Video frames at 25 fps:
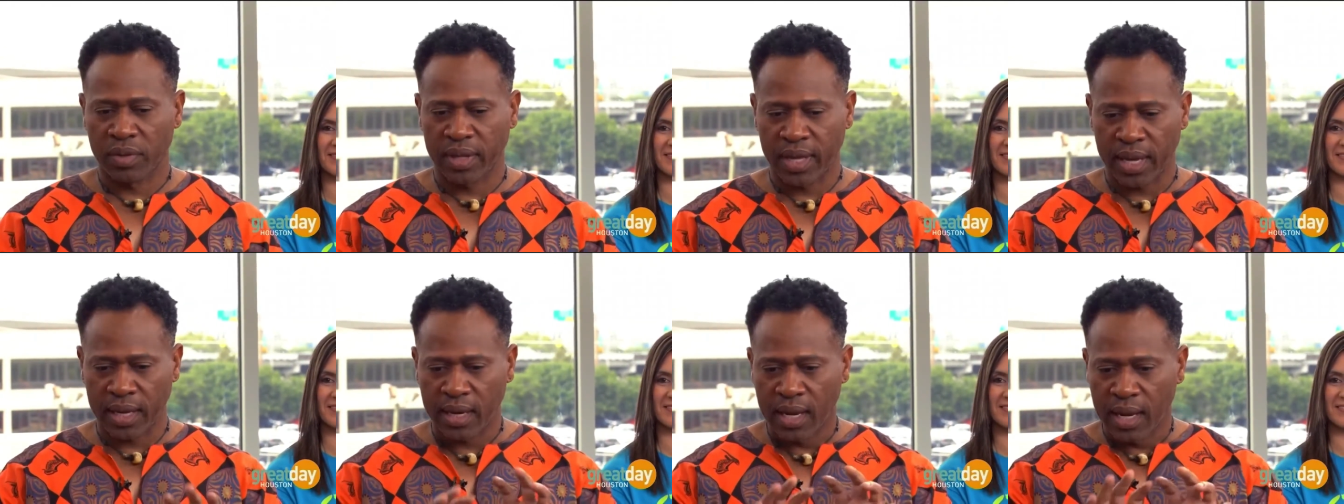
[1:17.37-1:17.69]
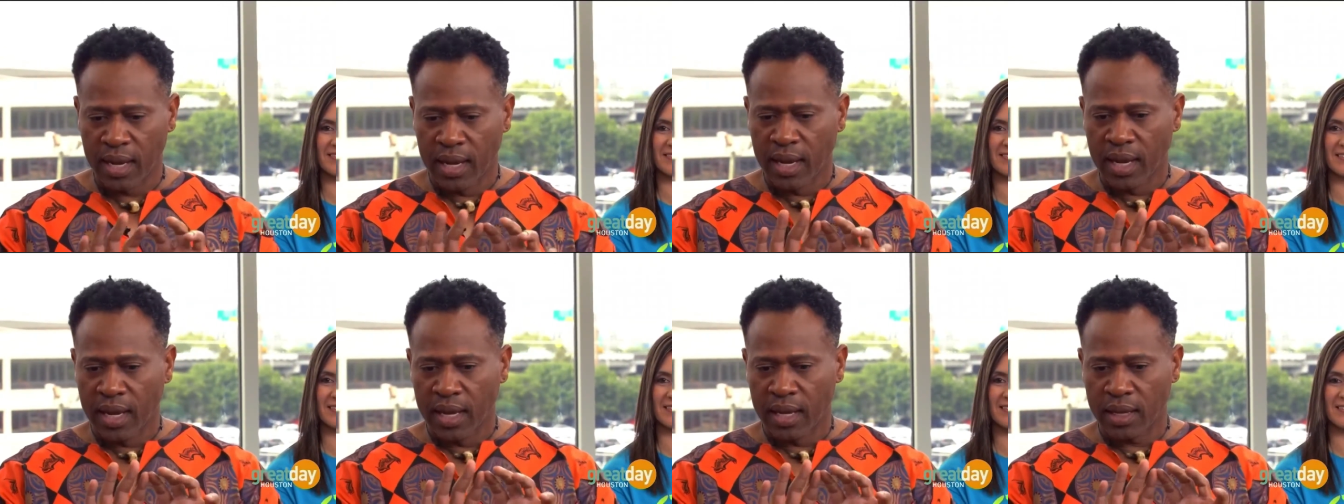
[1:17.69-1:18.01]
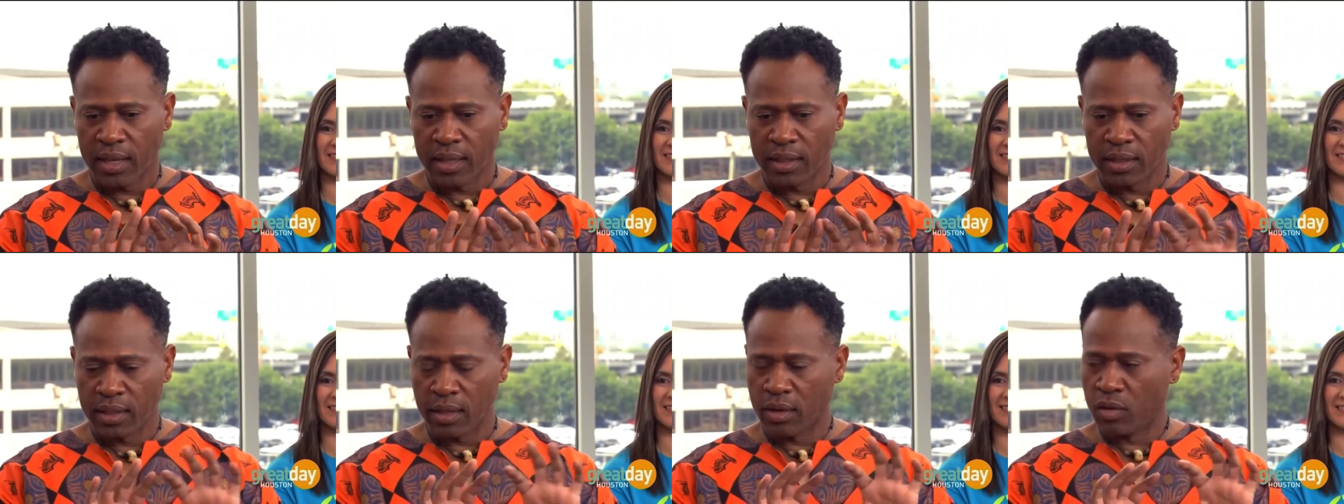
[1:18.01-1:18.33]
that
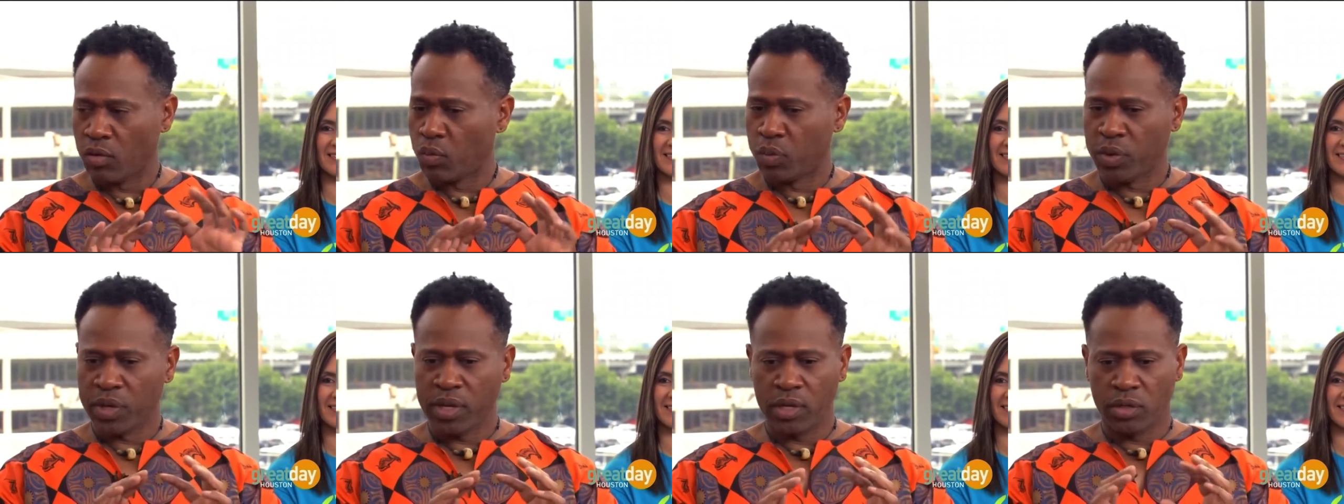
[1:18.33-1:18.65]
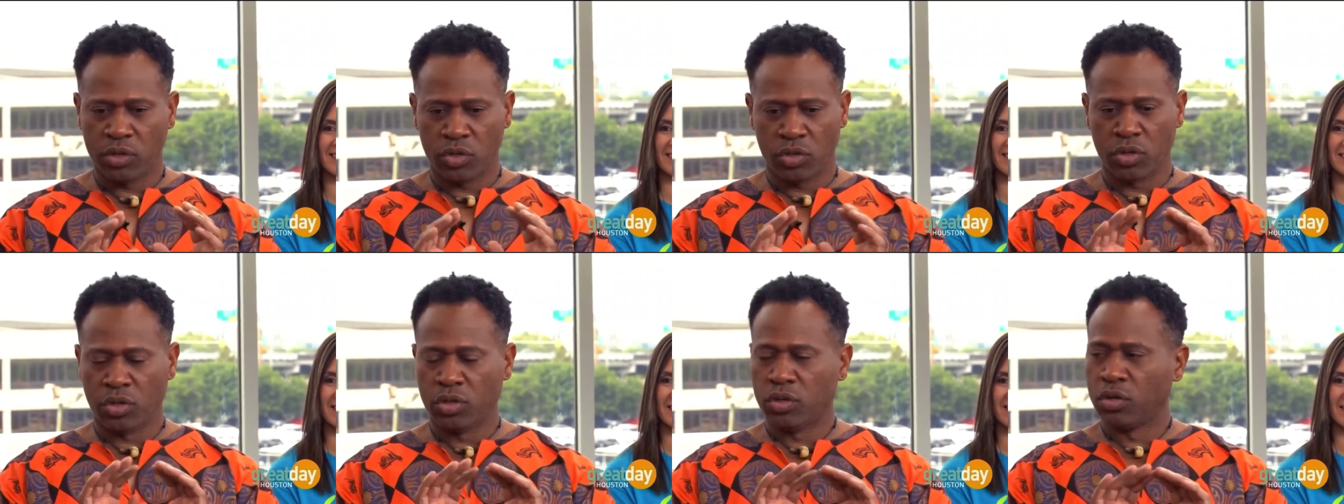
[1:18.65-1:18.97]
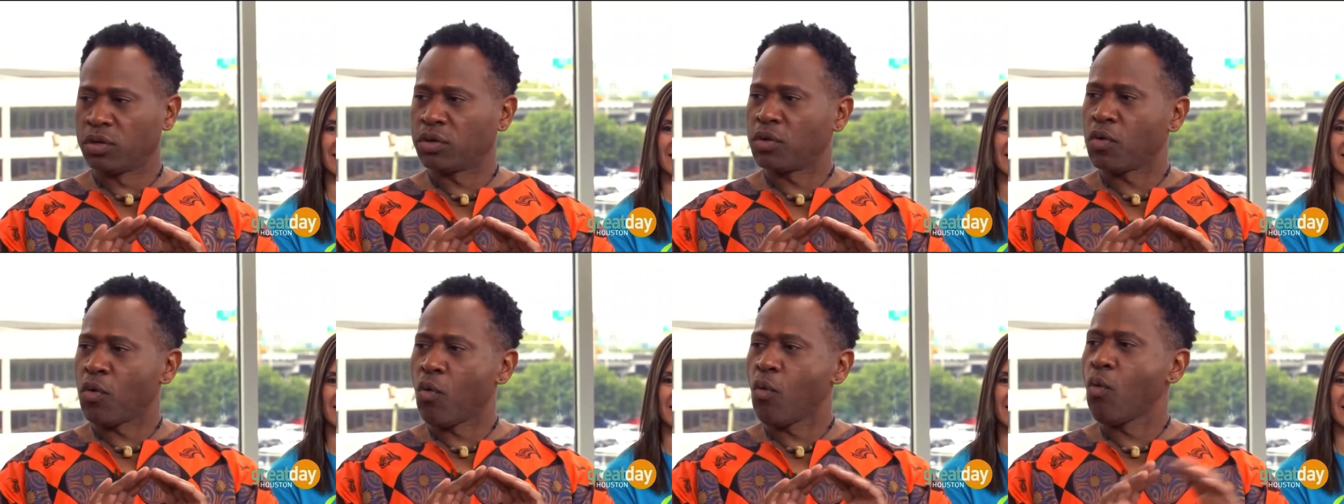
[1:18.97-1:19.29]
we should
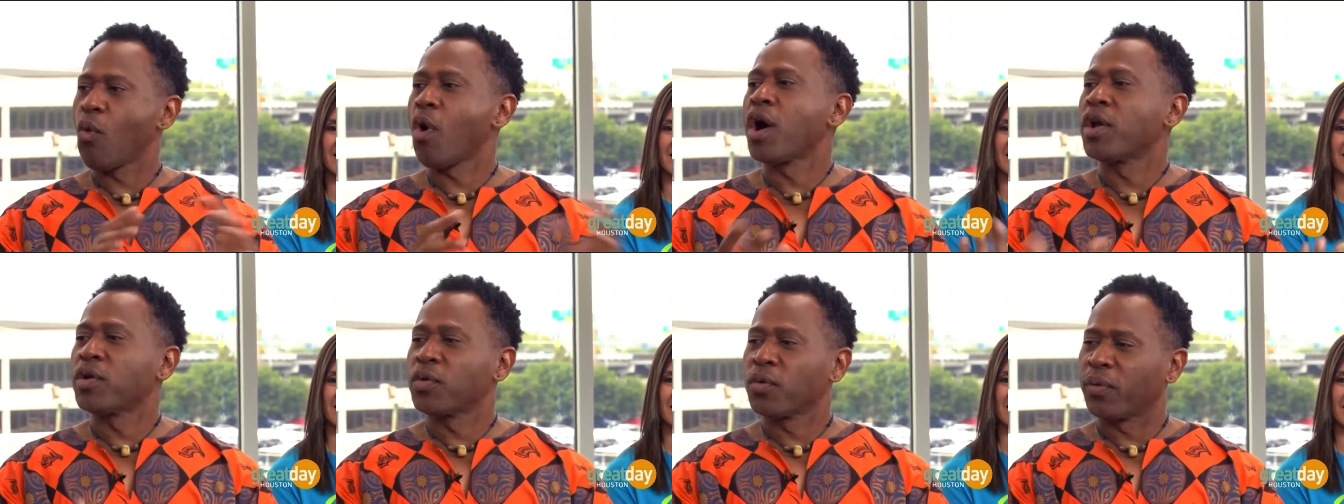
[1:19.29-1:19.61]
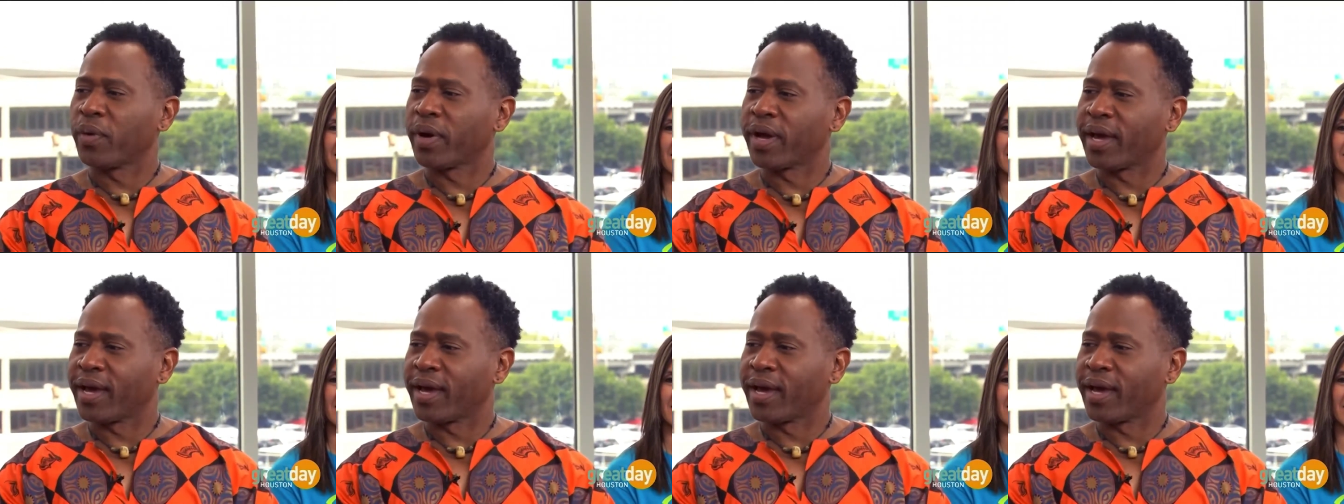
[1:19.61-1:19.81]
look one way.